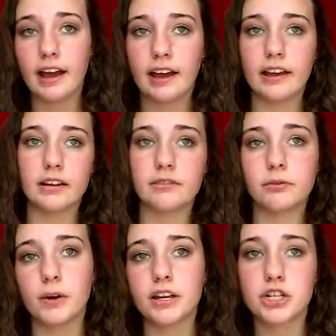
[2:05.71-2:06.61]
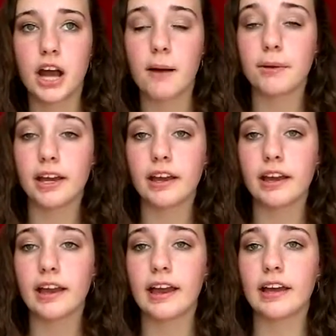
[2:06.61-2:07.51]
I went
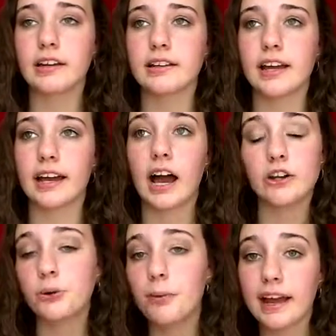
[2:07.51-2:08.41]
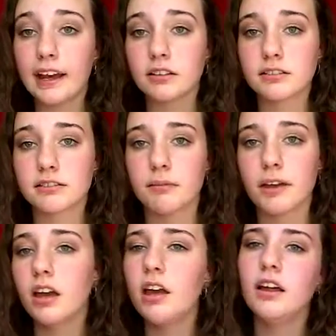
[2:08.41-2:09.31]
shopping, and I got new pants or something,